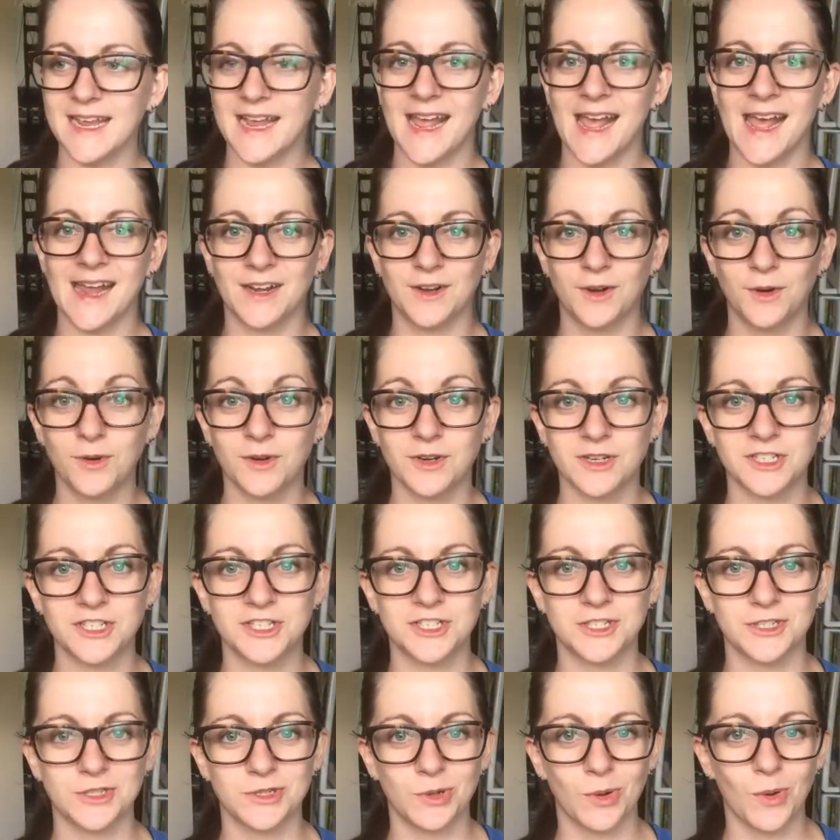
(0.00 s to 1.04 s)
day I had a
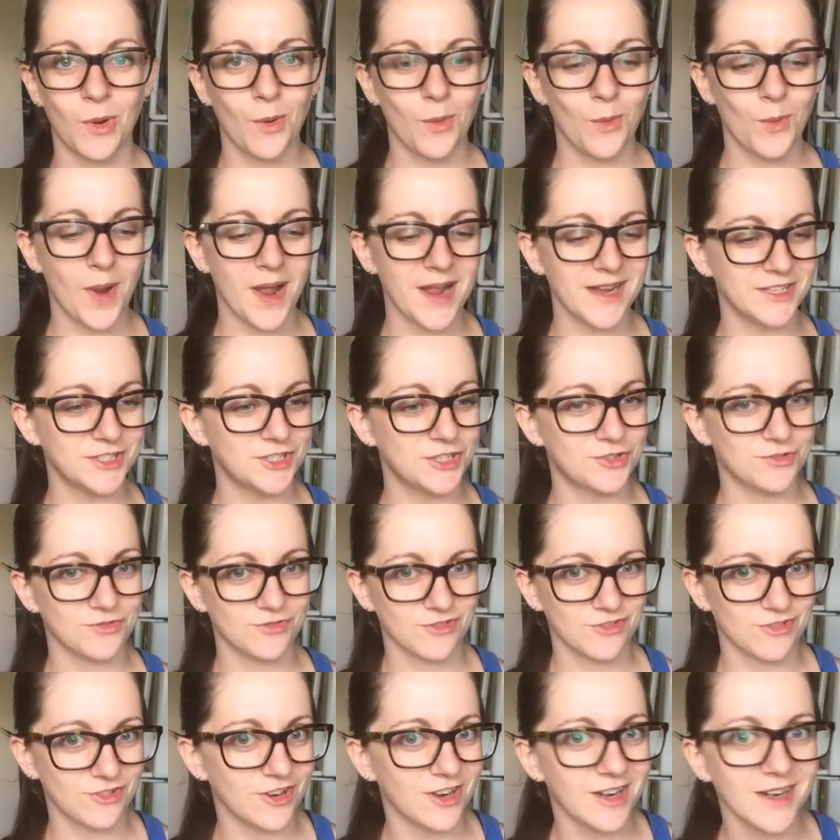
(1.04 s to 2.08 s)
horseshoe wedged
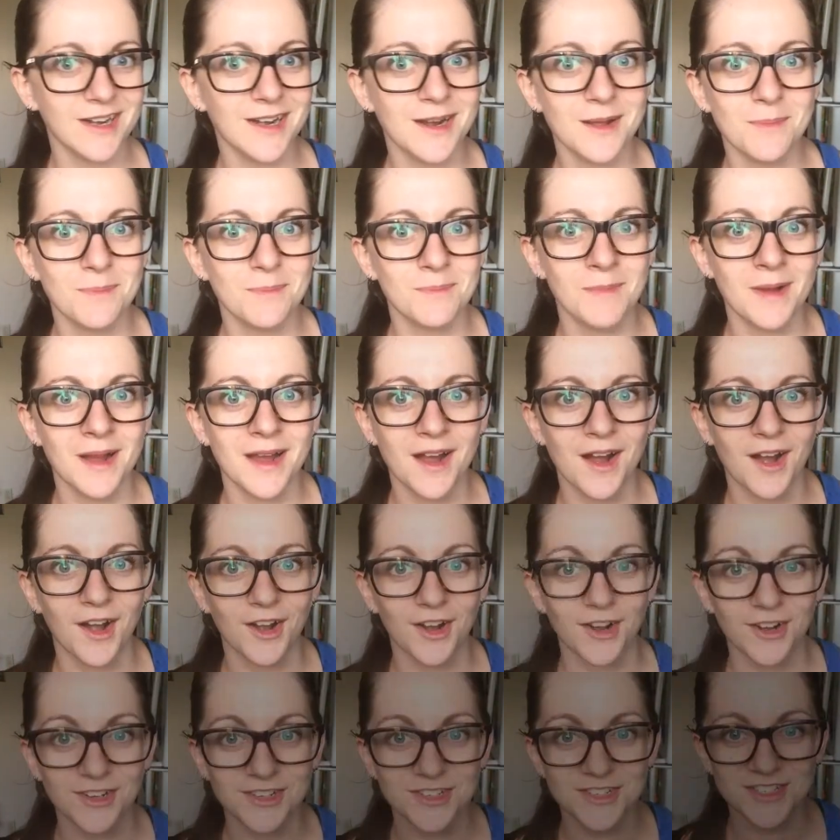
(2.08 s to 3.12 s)
right up my
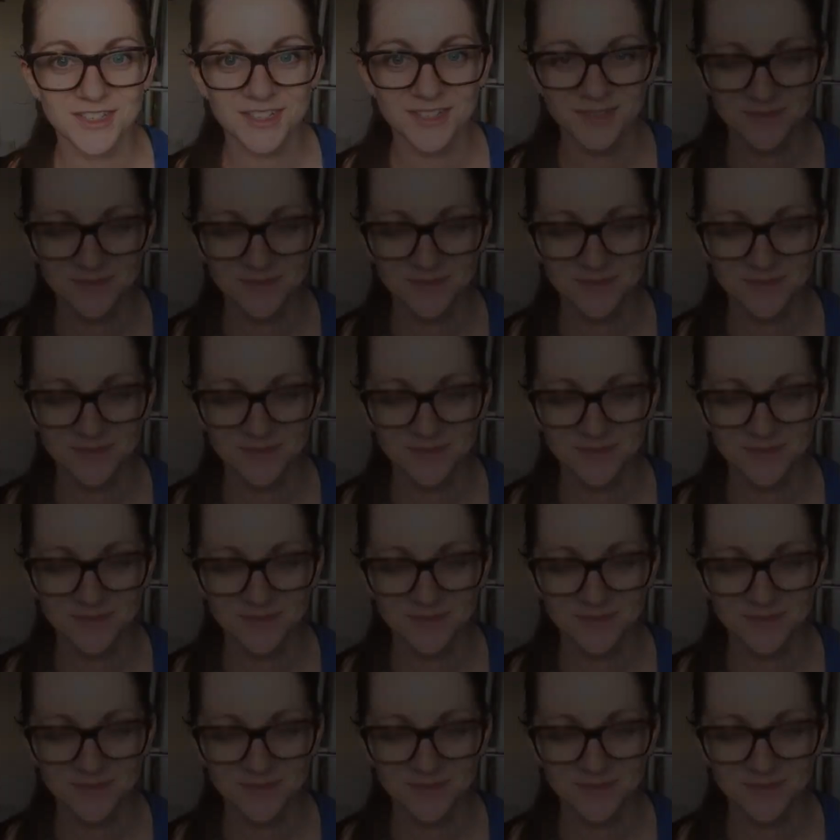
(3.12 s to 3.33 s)
arse.